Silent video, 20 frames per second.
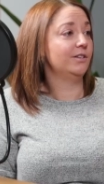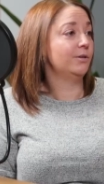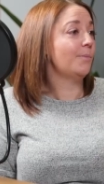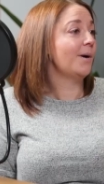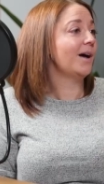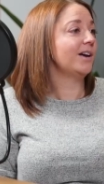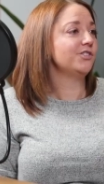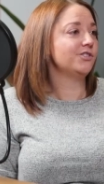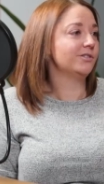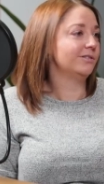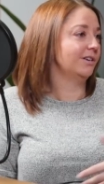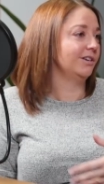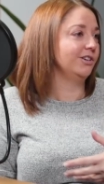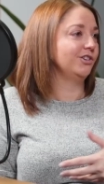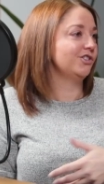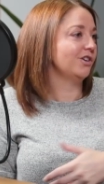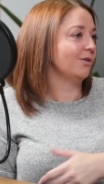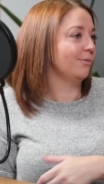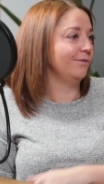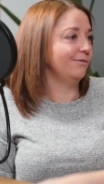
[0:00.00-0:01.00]
you. The passion that
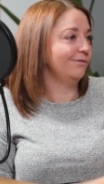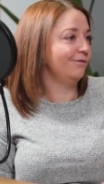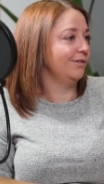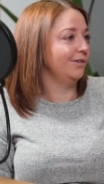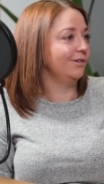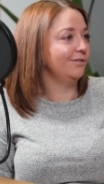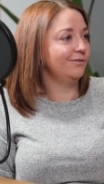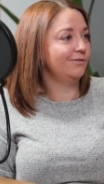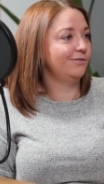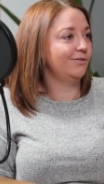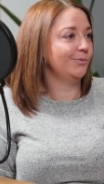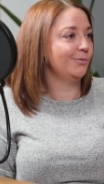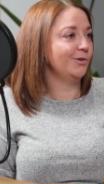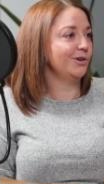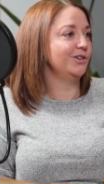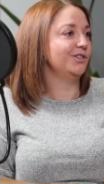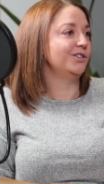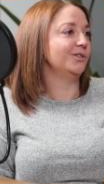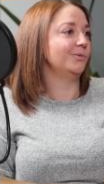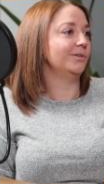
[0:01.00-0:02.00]
you're showing for
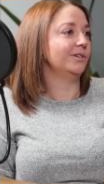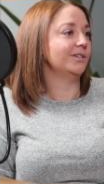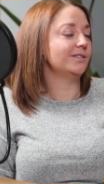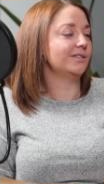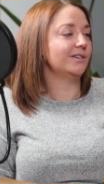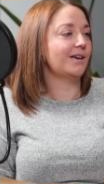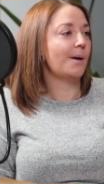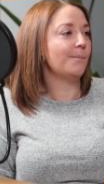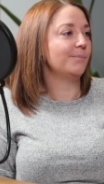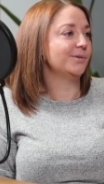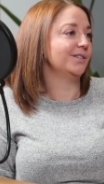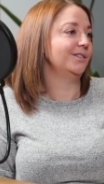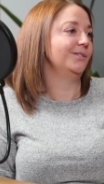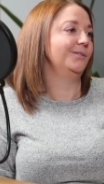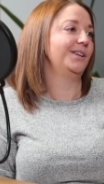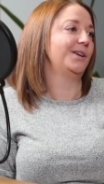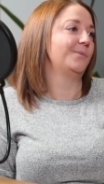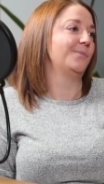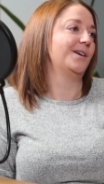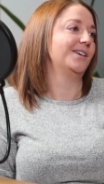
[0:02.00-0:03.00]
what you're doing is
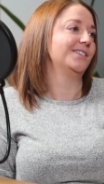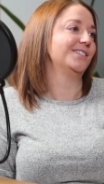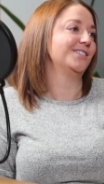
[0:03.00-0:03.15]
absolutely amazing.